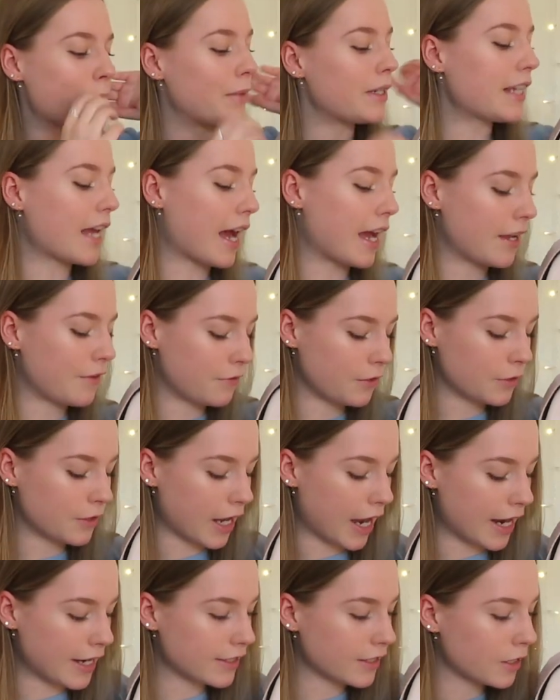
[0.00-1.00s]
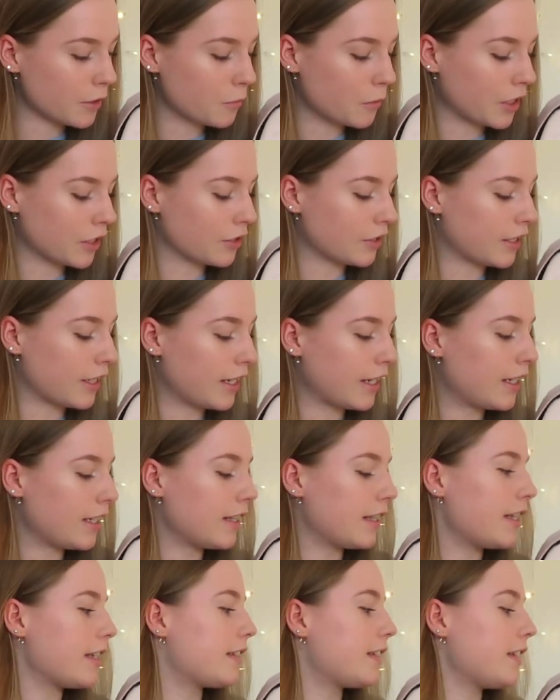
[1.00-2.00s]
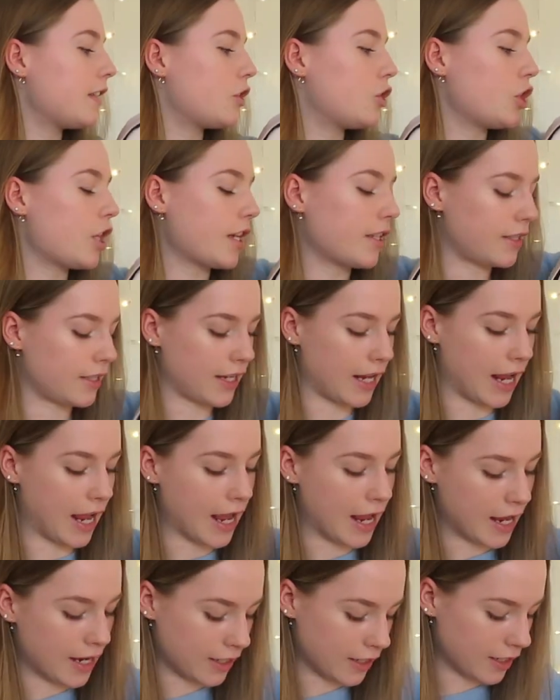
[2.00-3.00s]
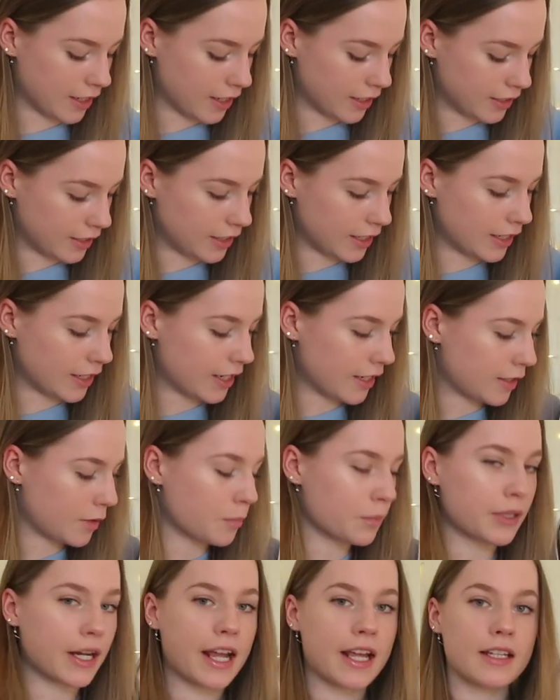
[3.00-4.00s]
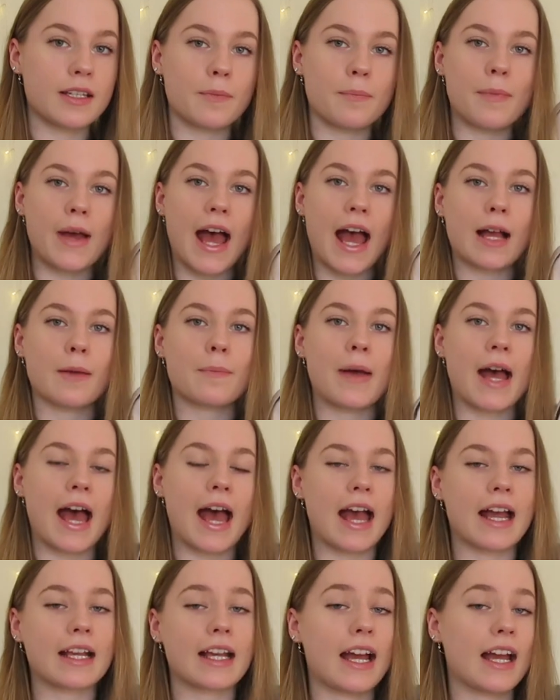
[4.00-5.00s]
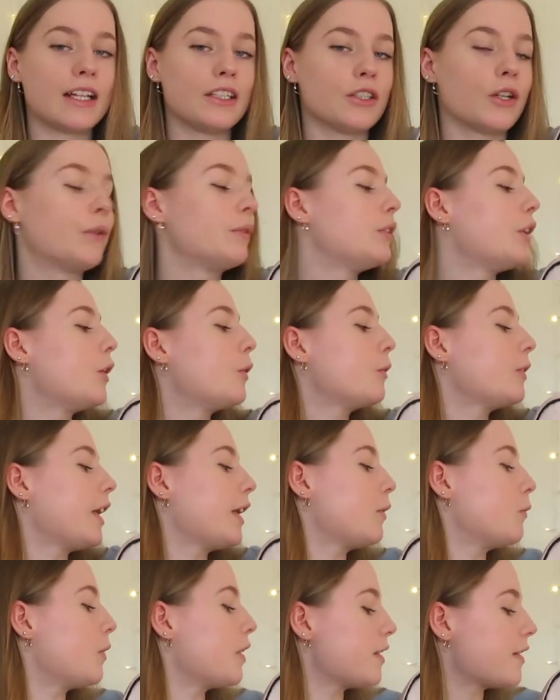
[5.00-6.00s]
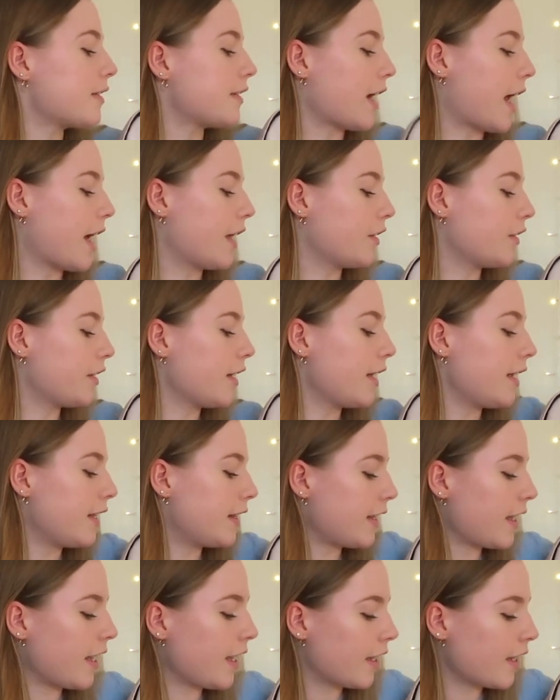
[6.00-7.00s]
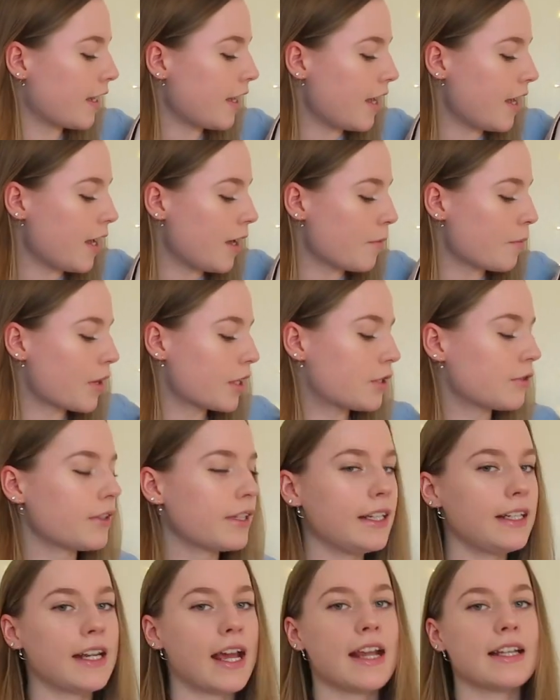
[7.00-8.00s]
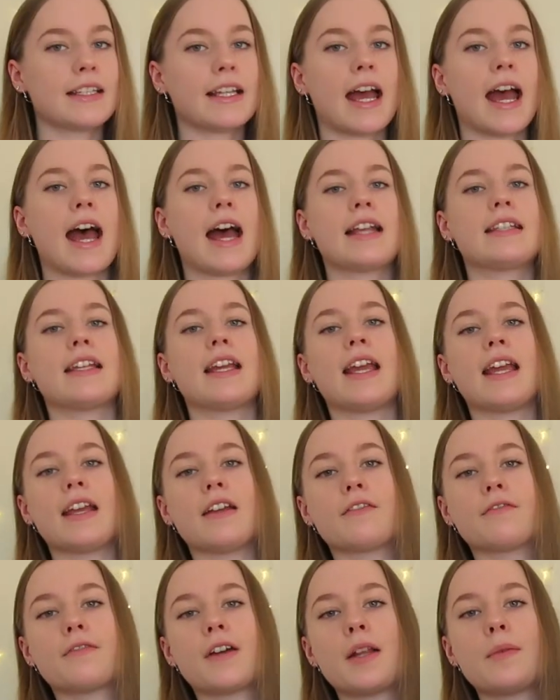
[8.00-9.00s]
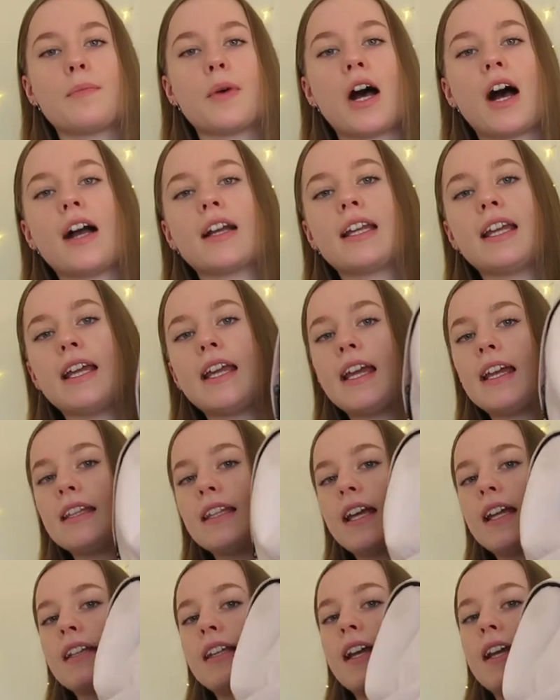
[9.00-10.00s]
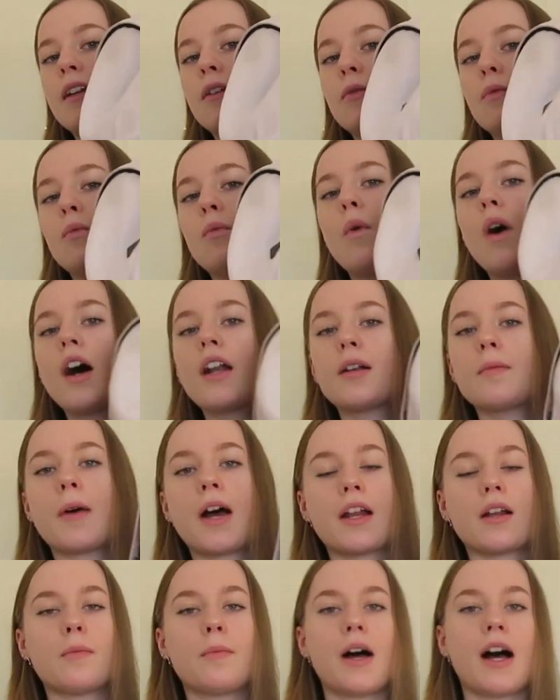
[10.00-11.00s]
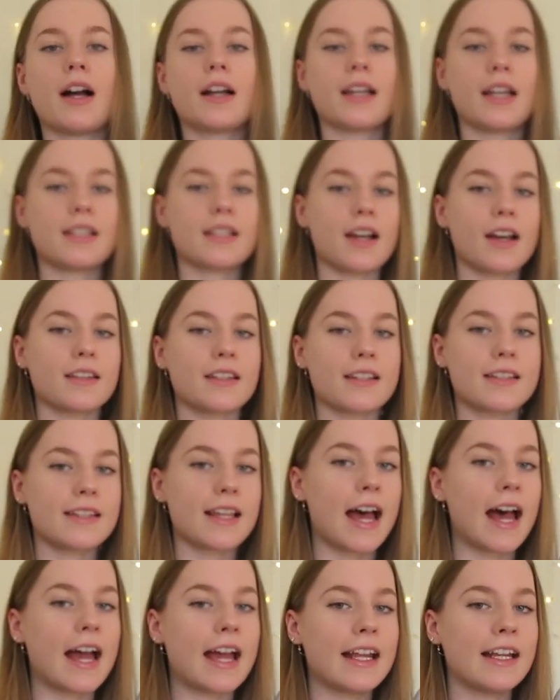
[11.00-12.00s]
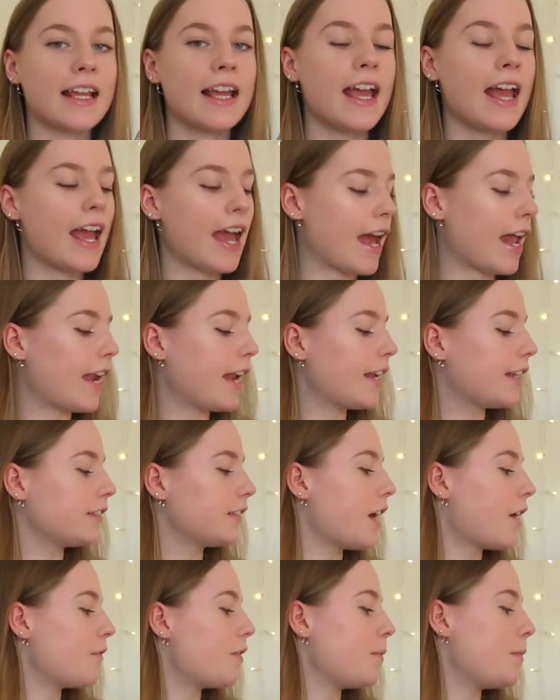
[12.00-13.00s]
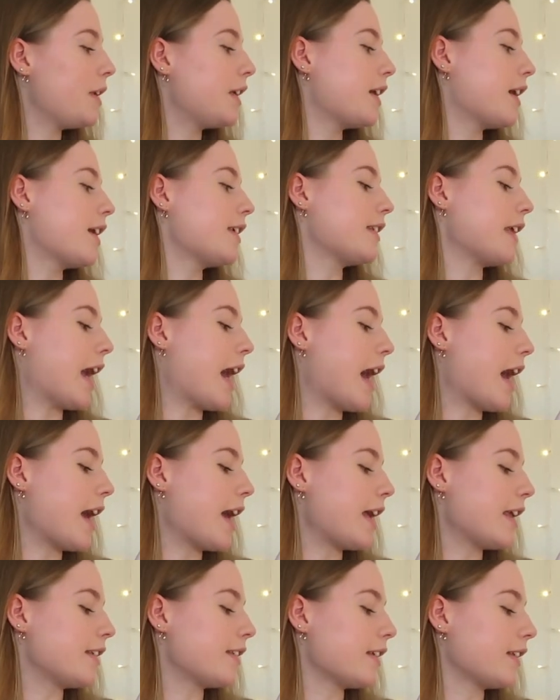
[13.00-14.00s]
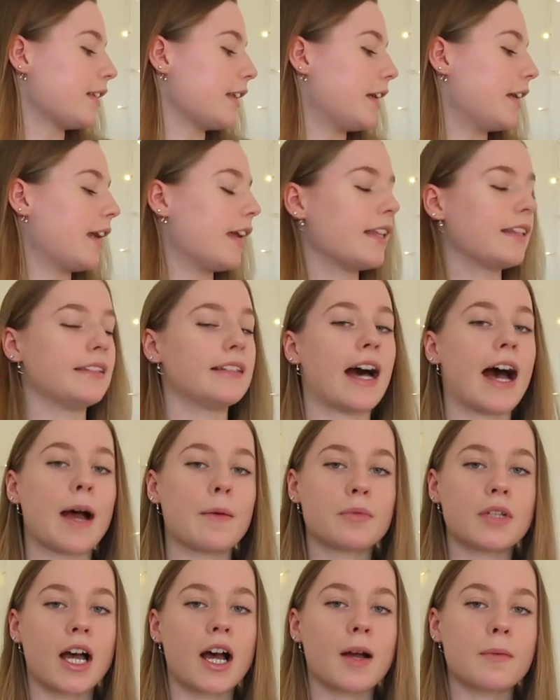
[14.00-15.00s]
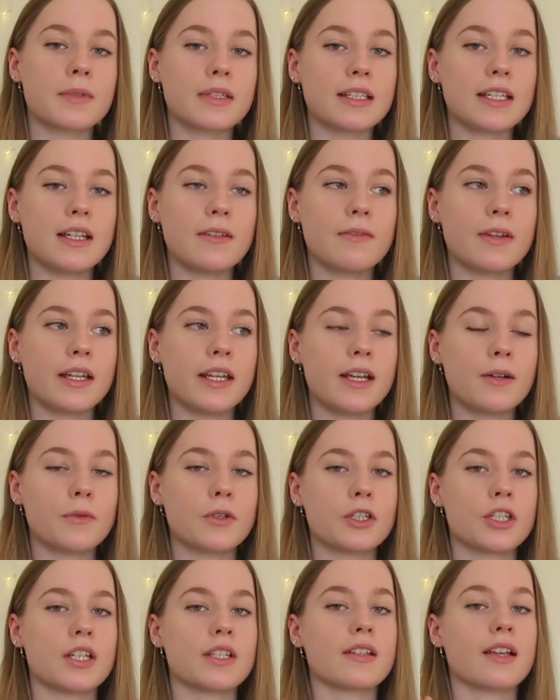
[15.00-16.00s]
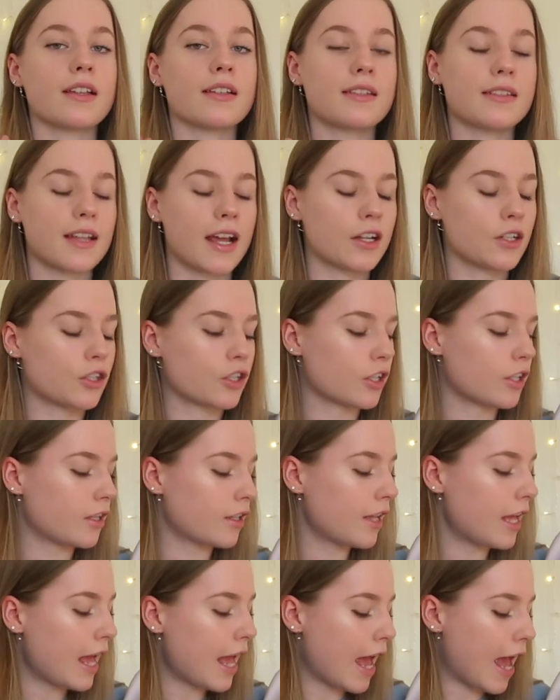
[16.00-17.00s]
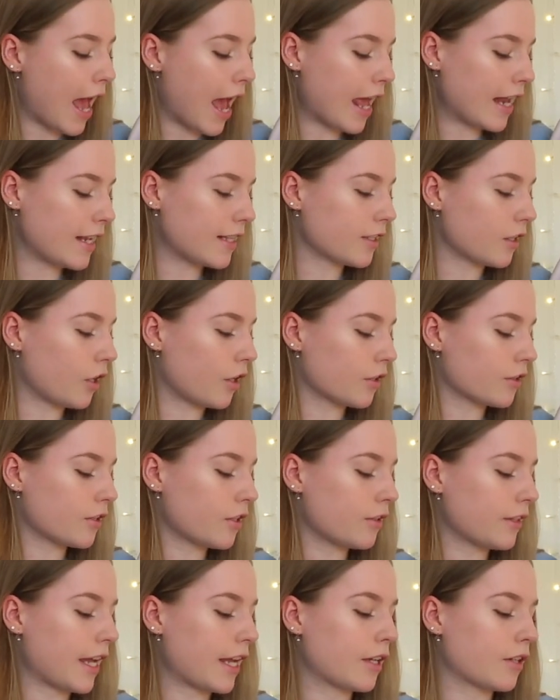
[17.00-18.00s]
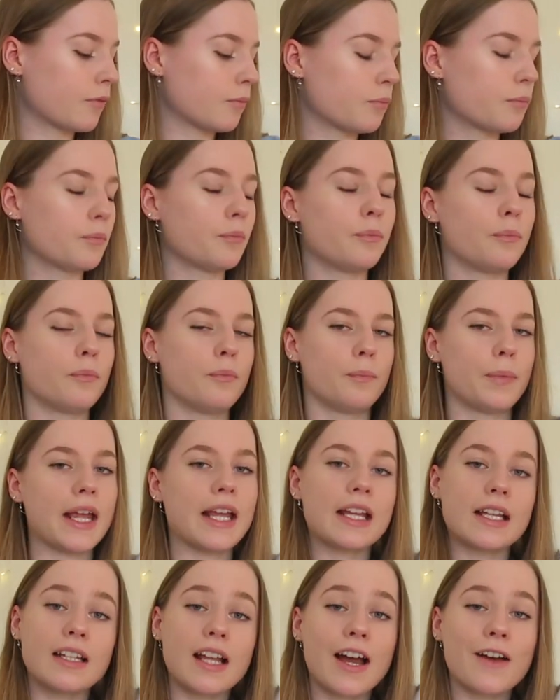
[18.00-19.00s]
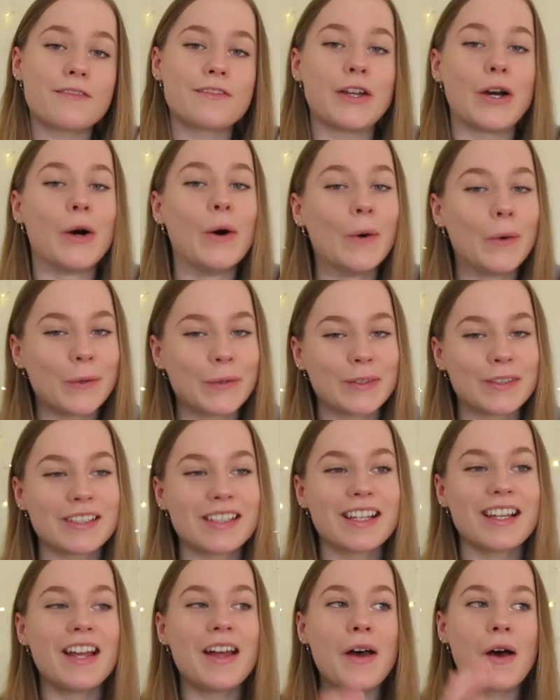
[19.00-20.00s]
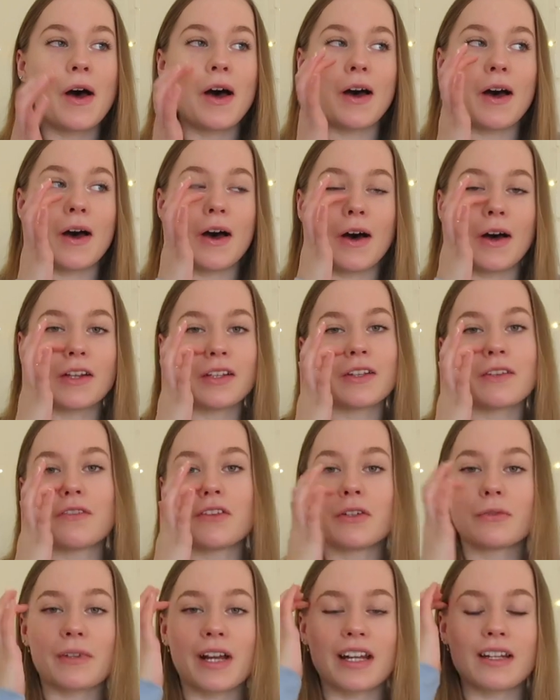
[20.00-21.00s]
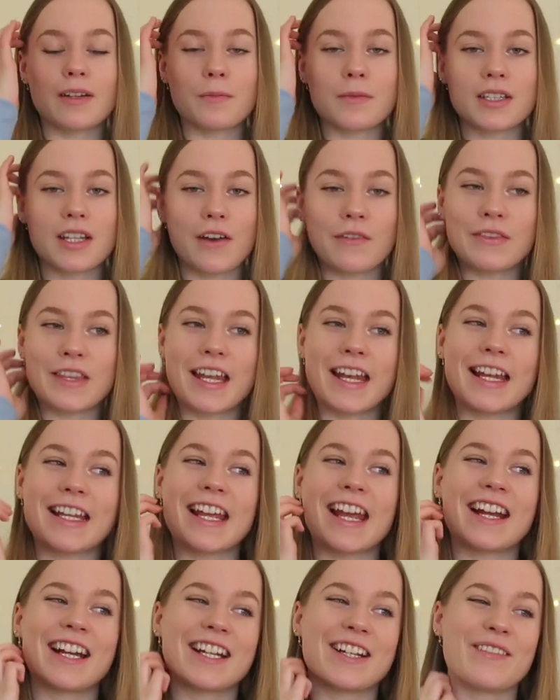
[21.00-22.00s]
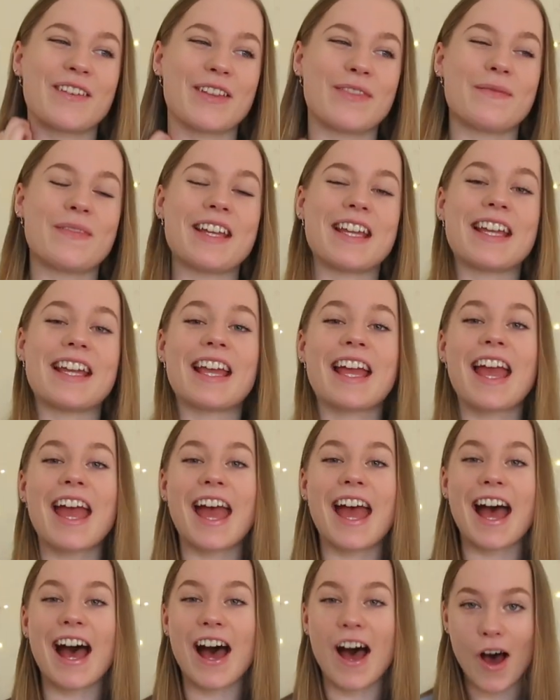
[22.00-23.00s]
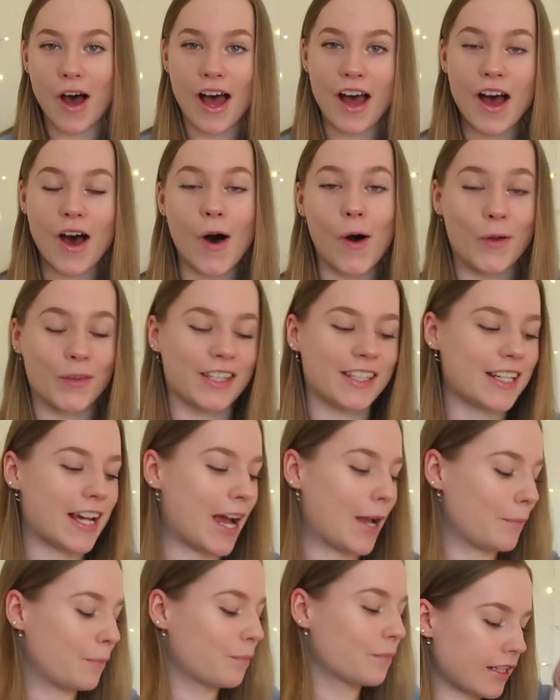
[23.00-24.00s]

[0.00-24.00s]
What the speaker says: But yeah, if you guys are wondering, this is just an Adidas brand backpack. I don't know like what style or anything, but it's really nice. It has a front pocket and then like water bottle pockets on the side. And I love it because it has like a laptop sleeve in it, which is essential. And it's also like big enough to hold all of the random stuff that I carry with me all the time.